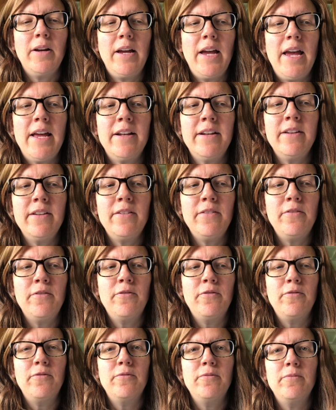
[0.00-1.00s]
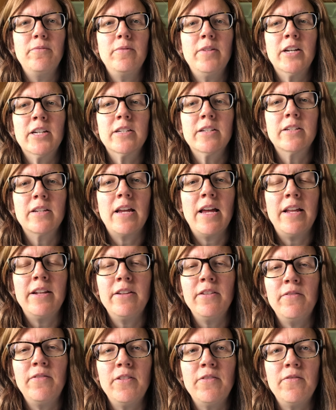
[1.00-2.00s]
end
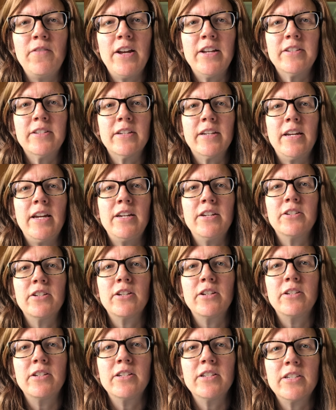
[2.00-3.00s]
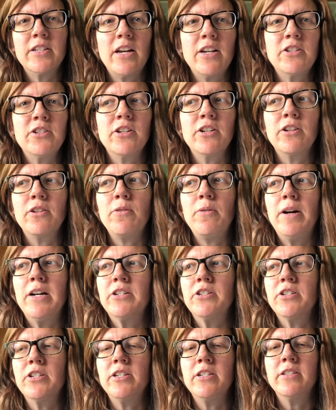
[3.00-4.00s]
of investigation discussion
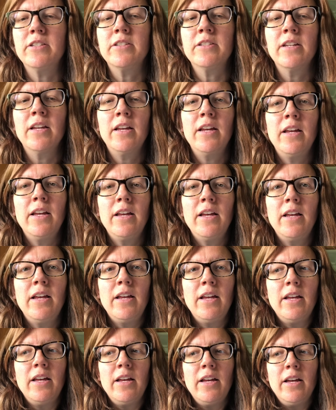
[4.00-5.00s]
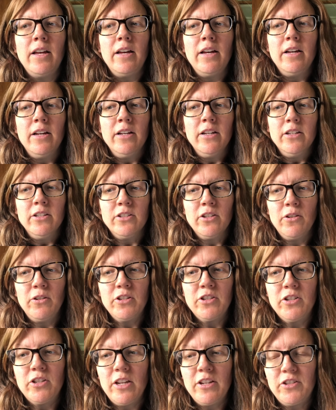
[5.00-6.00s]
questions. So
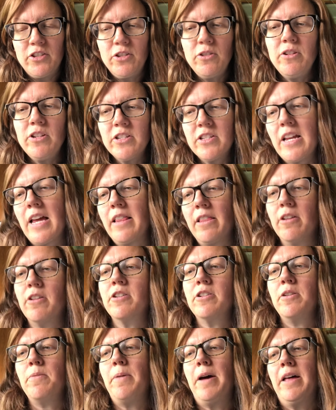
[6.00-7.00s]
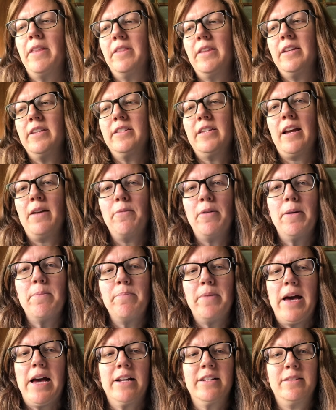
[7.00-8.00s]
as soon as I learned about this, I went
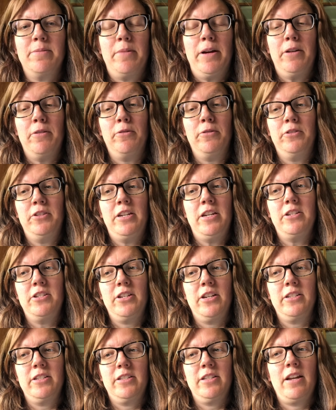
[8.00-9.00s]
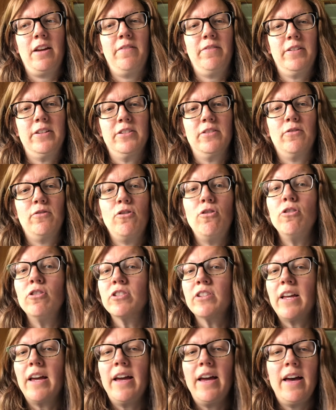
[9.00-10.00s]
back to my old teaching stuff, because of
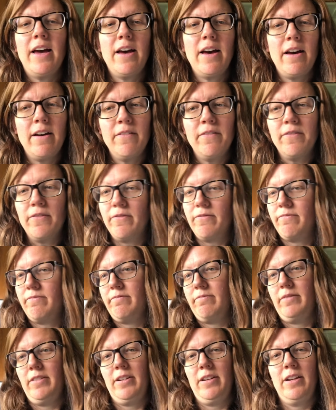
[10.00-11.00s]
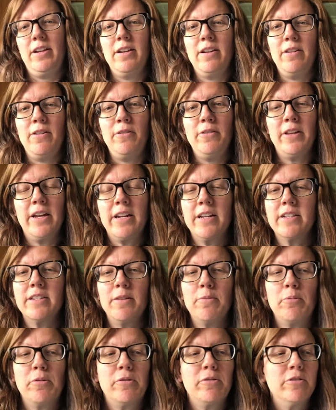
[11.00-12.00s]
course I have, like a
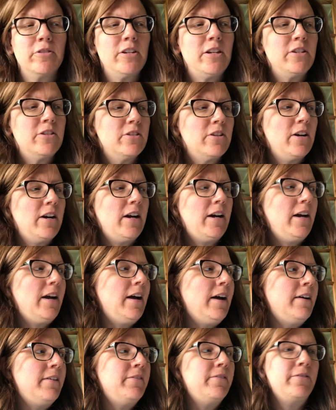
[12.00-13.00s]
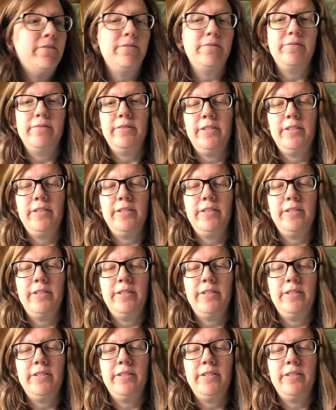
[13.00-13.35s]
typical teacher, I have